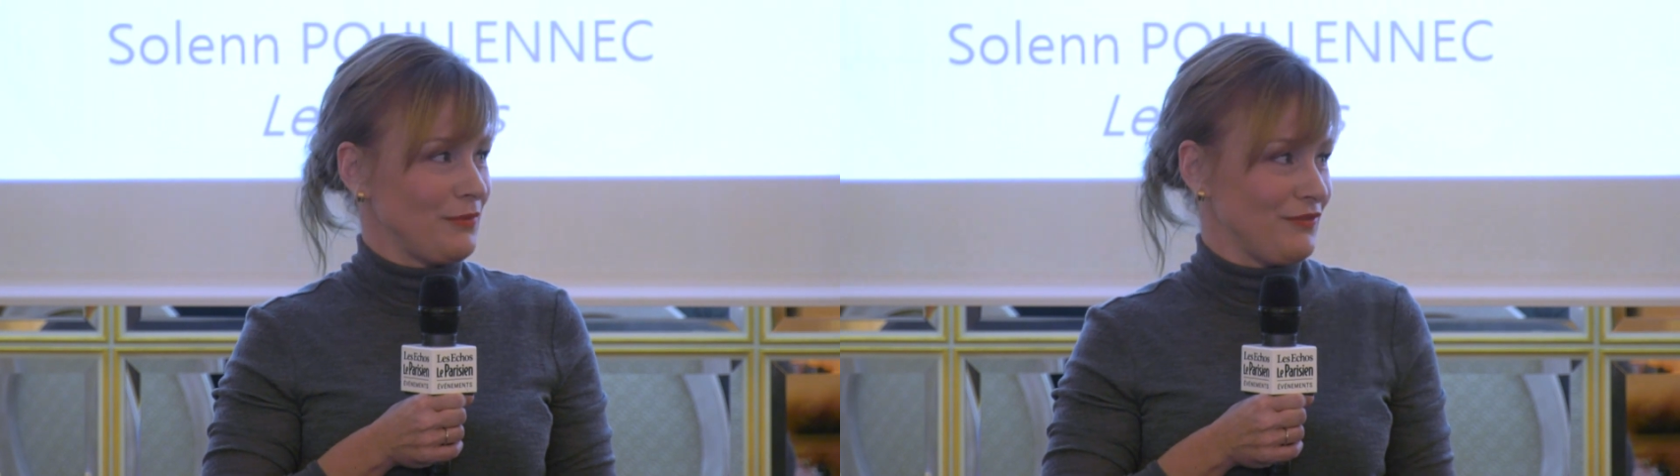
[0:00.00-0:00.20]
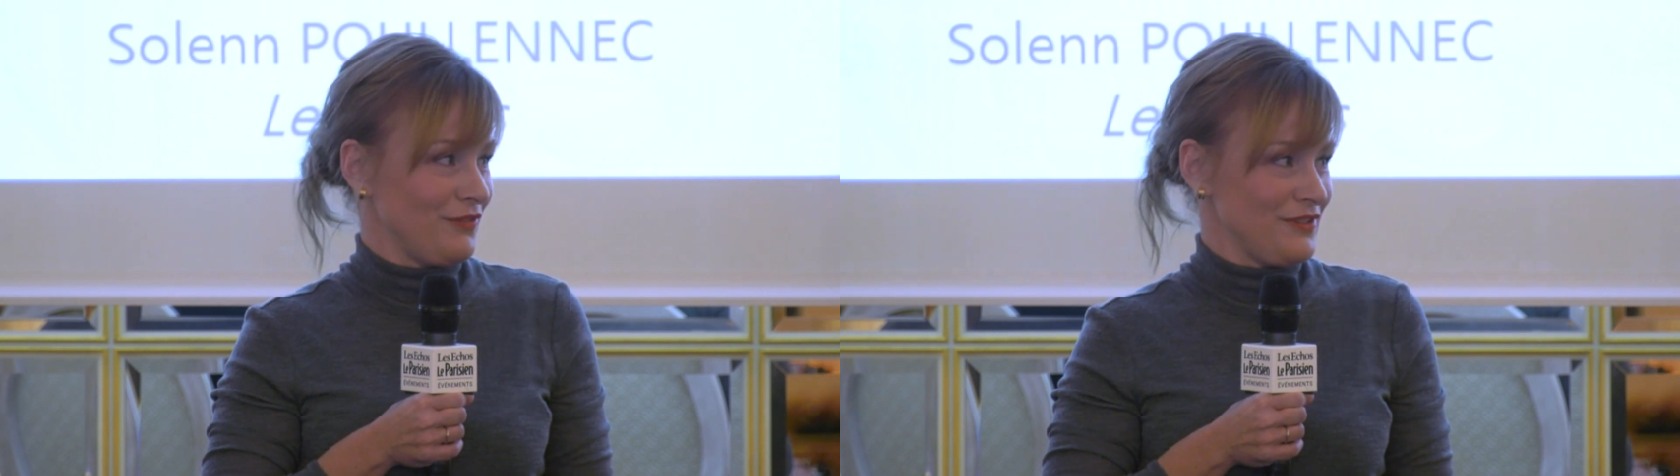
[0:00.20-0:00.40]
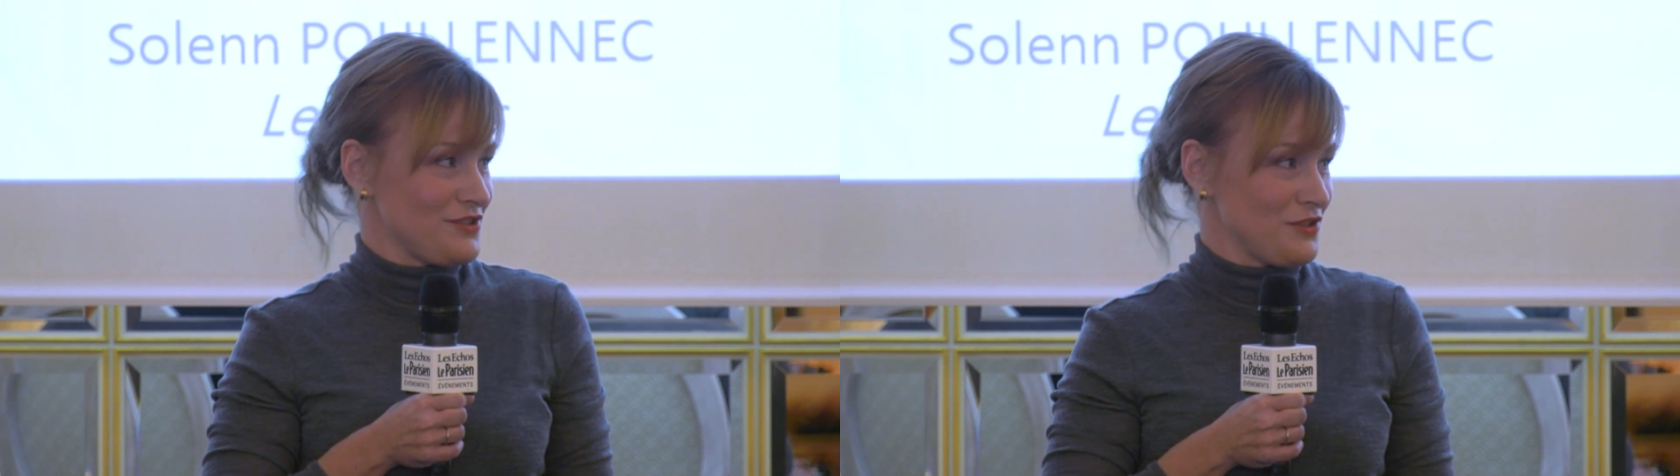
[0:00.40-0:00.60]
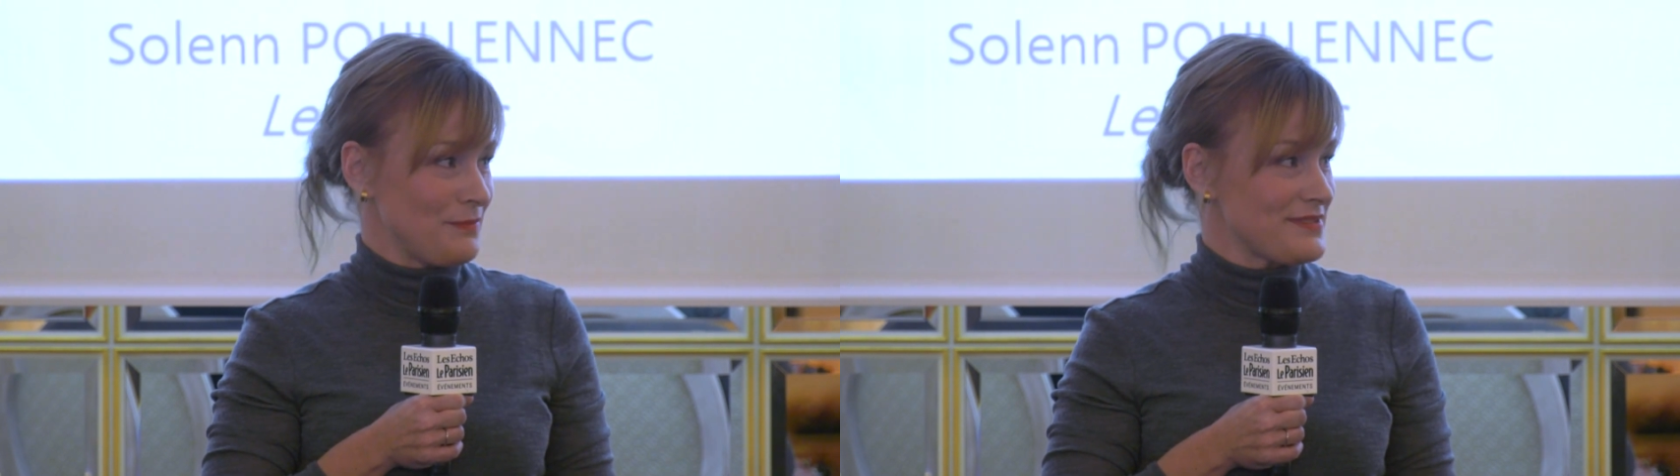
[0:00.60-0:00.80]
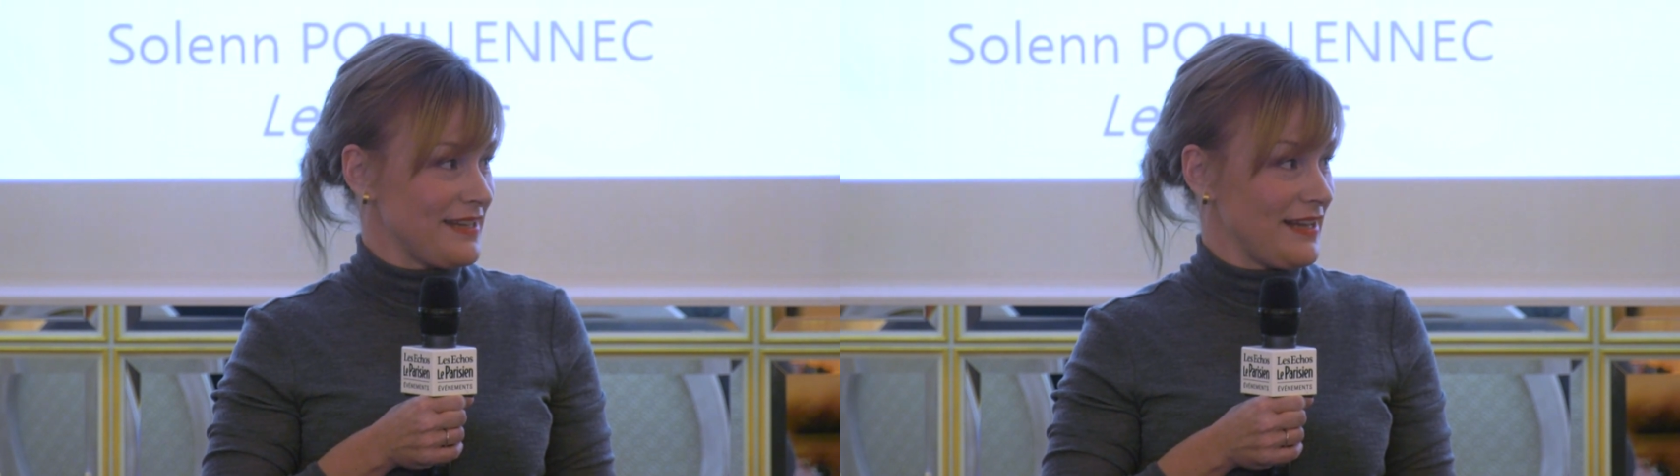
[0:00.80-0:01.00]
of all the
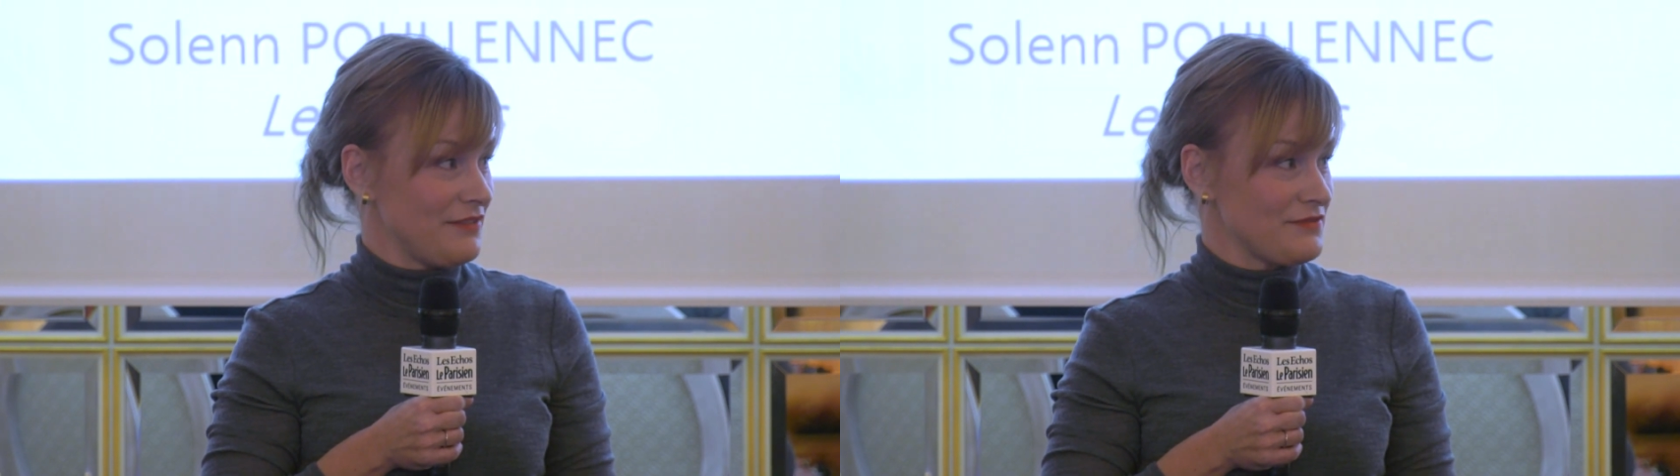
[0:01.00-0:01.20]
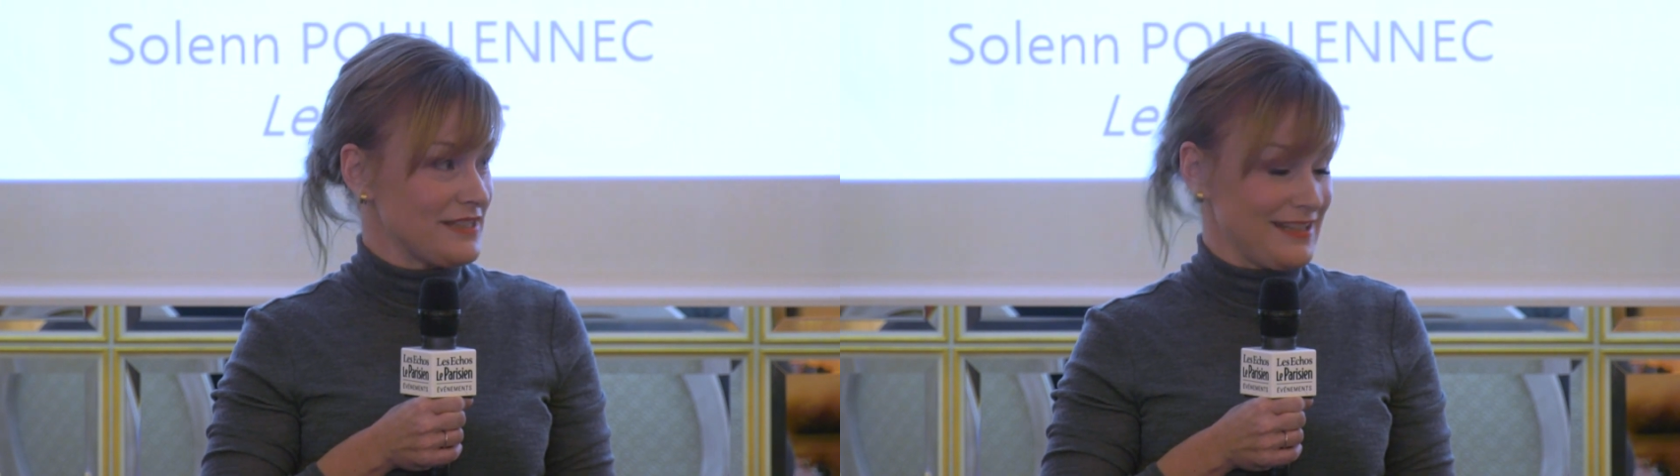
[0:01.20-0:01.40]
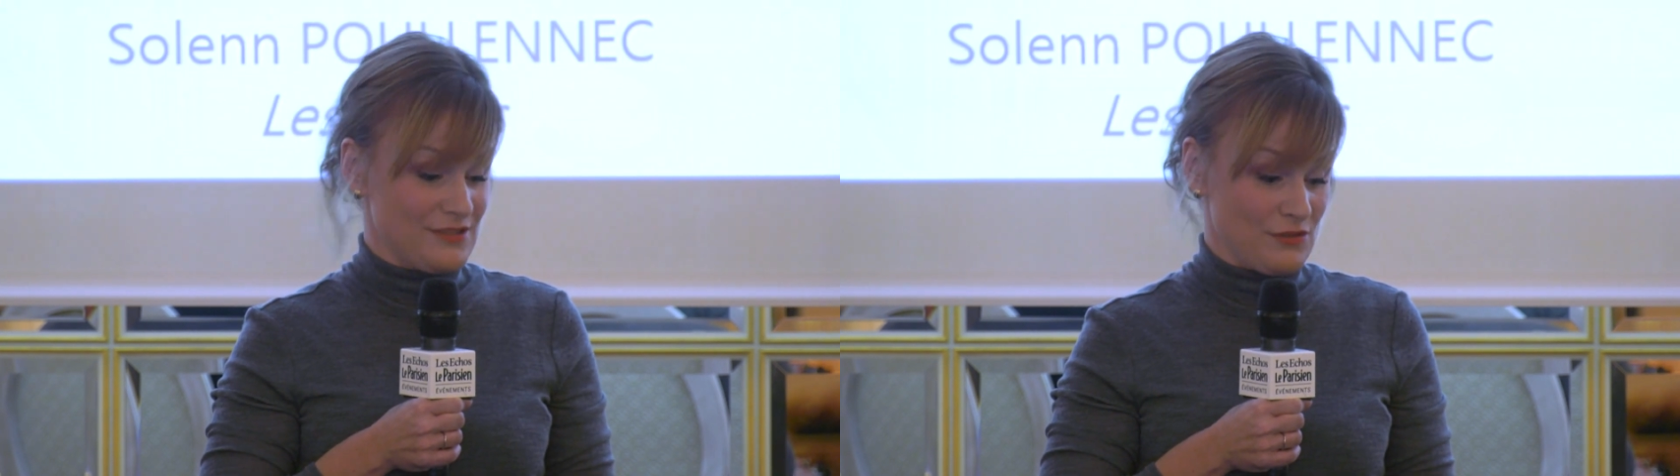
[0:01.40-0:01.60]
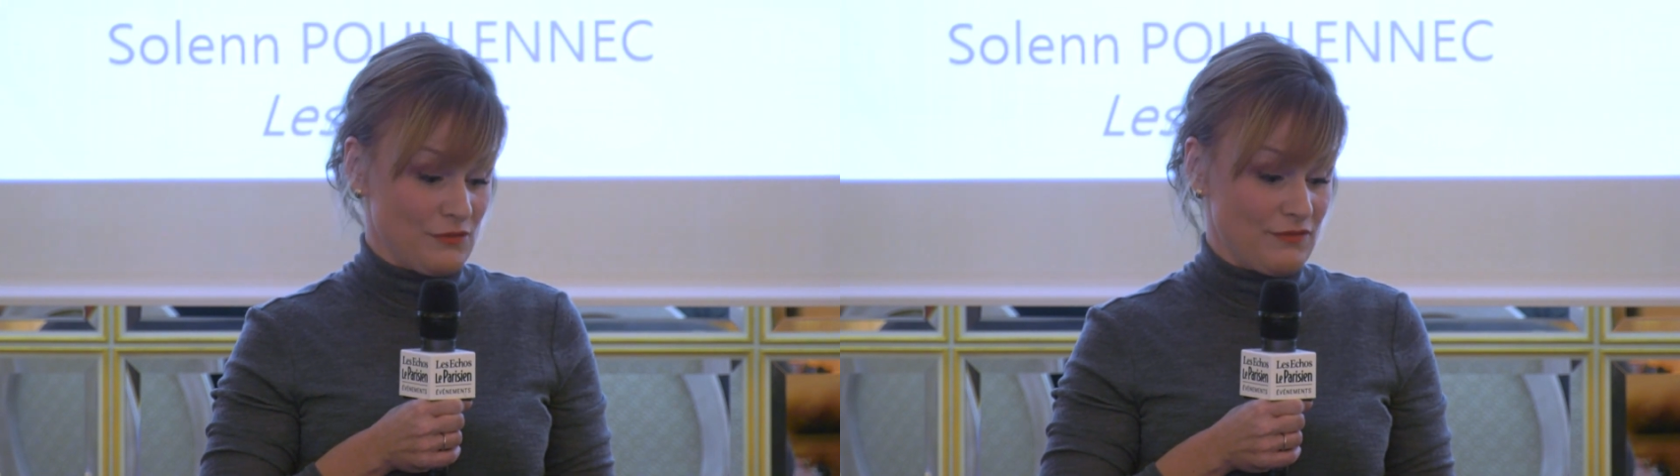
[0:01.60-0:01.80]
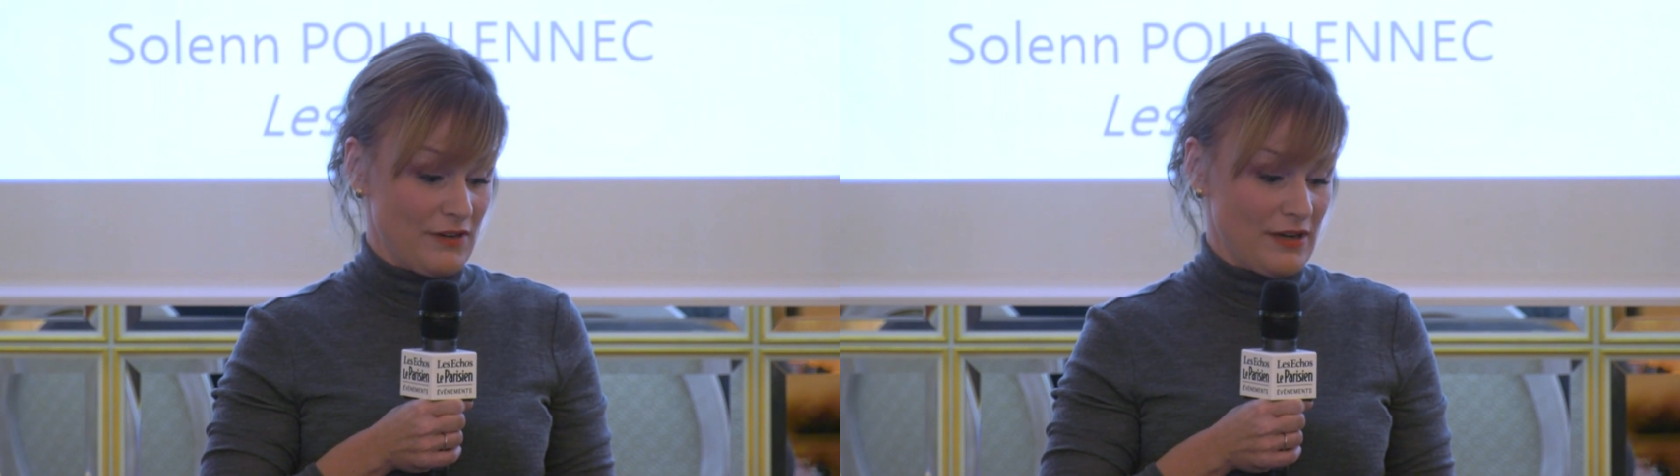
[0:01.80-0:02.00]
jobs that I've done so
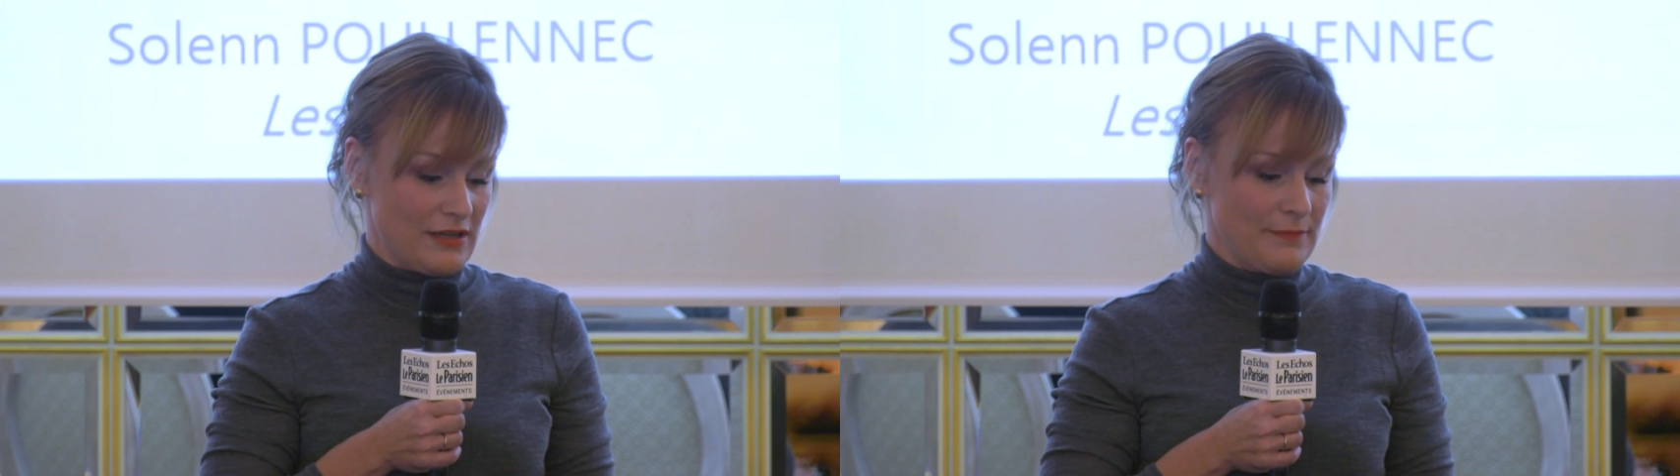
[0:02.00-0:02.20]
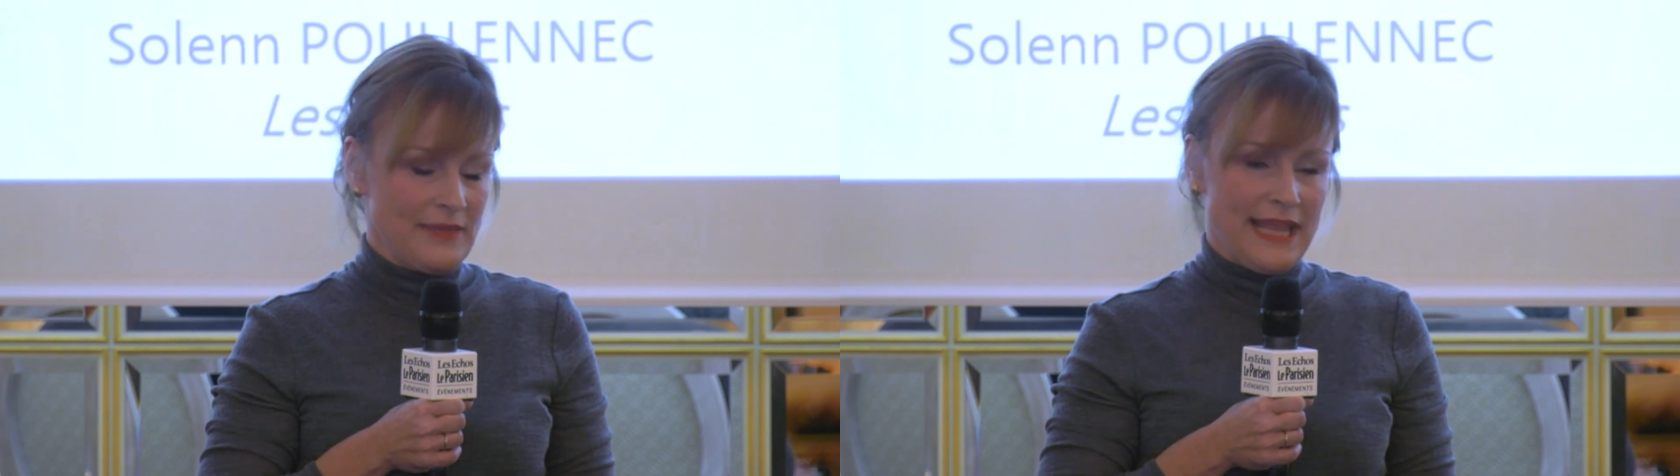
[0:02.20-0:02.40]
far.